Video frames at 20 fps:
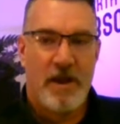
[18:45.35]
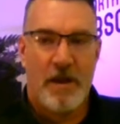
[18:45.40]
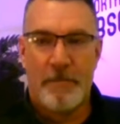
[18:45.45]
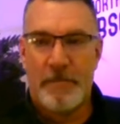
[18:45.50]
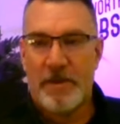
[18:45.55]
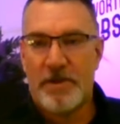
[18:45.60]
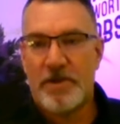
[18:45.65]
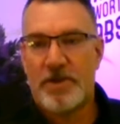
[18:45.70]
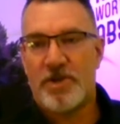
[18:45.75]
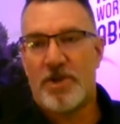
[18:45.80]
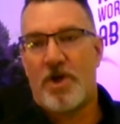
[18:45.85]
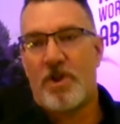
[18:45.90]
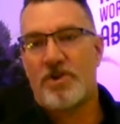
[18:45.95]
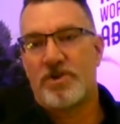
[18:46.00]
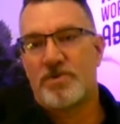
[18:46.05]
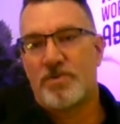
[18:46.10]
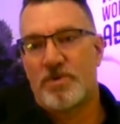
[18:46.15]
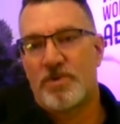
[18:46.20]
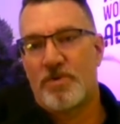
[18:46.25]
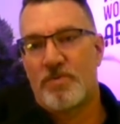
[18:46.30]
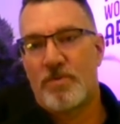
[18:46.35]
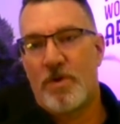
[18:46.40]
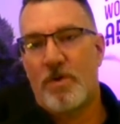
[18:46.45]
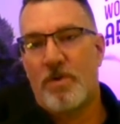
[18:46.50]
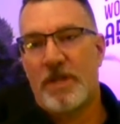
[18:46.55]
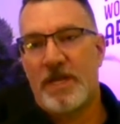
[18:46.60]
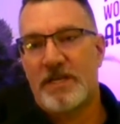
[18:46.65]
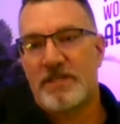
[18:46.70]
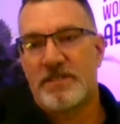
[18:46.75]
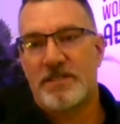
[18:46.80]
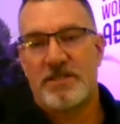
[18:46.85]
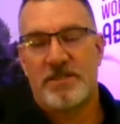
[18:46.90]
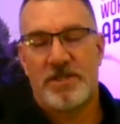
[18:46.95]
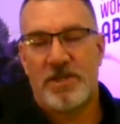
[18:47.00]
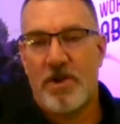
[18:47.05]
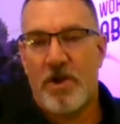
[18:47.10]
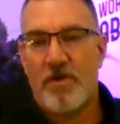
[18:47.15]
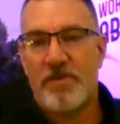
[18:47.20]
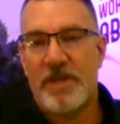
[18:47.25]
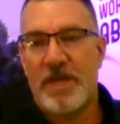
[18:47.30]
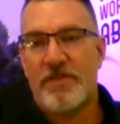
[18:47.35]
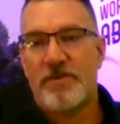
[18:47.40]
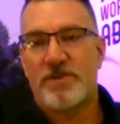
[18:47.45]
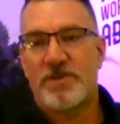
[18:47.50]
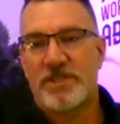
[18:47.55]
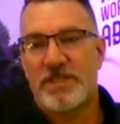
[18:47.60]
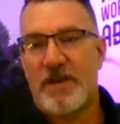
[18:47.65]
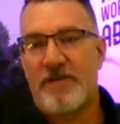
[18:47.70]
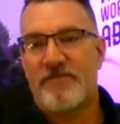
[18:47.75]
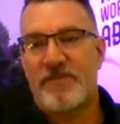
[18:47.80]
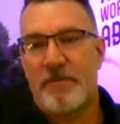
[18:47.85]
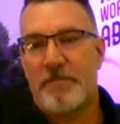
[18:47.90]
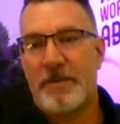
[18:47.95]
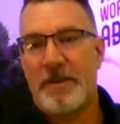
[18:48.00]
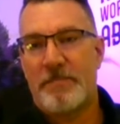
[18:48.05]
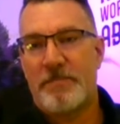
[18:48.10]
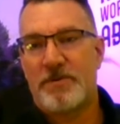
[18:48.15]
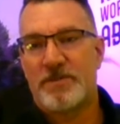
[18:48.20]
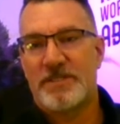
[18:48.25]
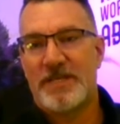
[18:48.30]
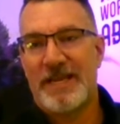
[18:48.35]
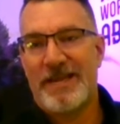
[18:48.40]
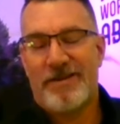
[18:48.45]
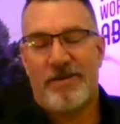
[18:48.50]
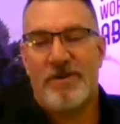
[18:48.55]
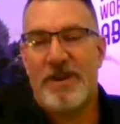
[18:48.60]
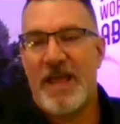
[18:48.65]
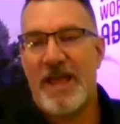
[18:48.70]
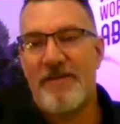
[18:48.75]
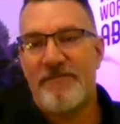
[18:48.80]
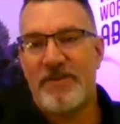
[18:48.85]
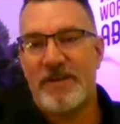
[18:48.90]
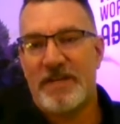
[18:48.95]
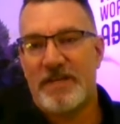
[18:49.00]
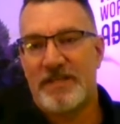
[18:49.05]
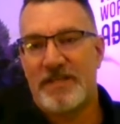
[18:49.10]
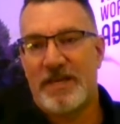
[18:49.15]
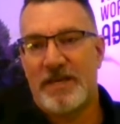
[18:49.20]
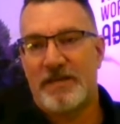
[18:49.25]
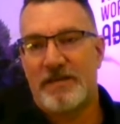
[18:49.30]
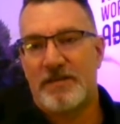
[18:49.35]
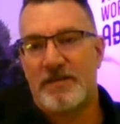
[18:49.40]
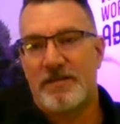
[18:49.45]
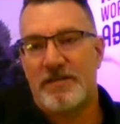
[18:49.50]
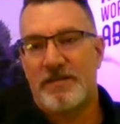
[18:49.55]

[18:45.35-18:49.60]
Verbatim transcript: a million dollars worth of Rolexes and all the other stuff that people say. I don't have any of that.